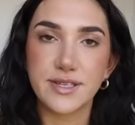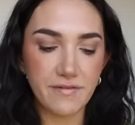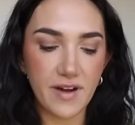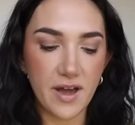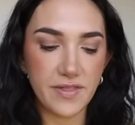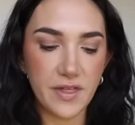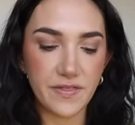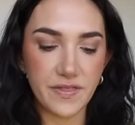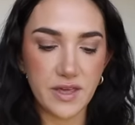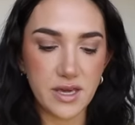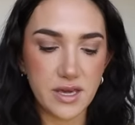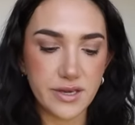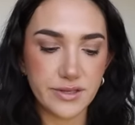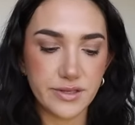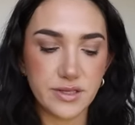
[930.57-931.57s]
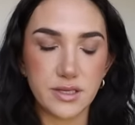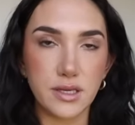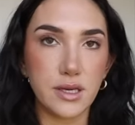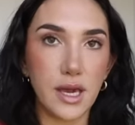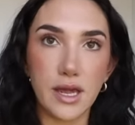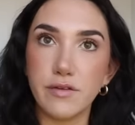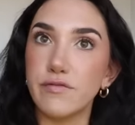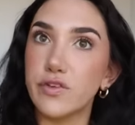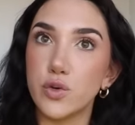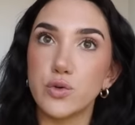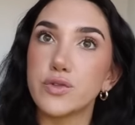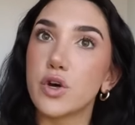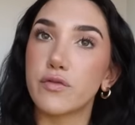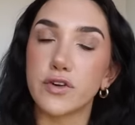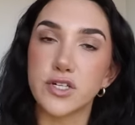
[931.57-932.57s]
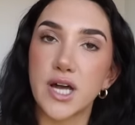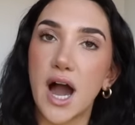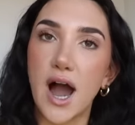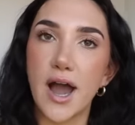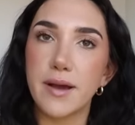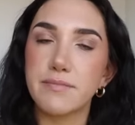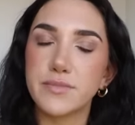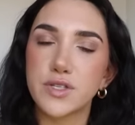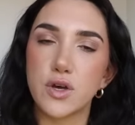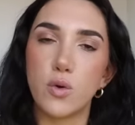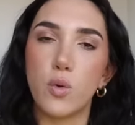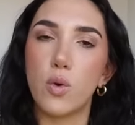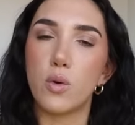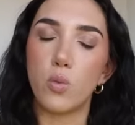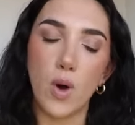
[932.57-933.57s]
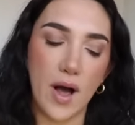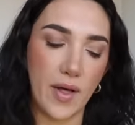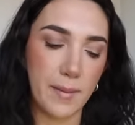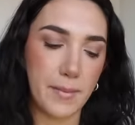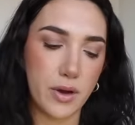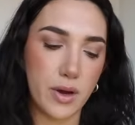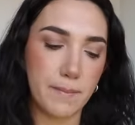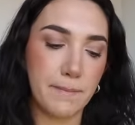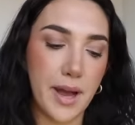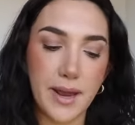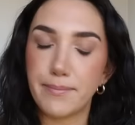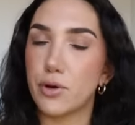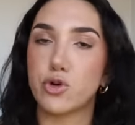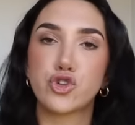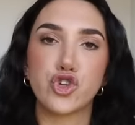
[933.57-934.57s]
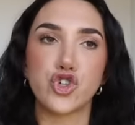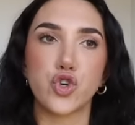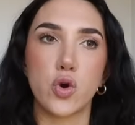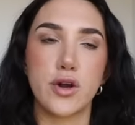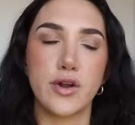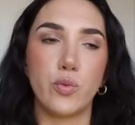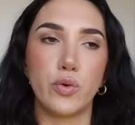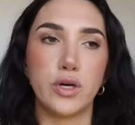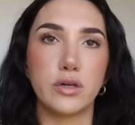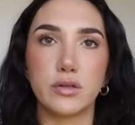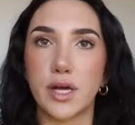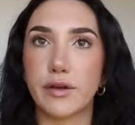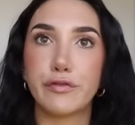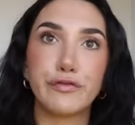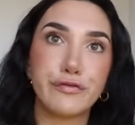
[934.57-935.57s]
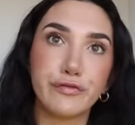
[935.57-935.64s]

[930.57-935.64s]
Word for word: I find that these gain views over time. So while I might post a short and it will like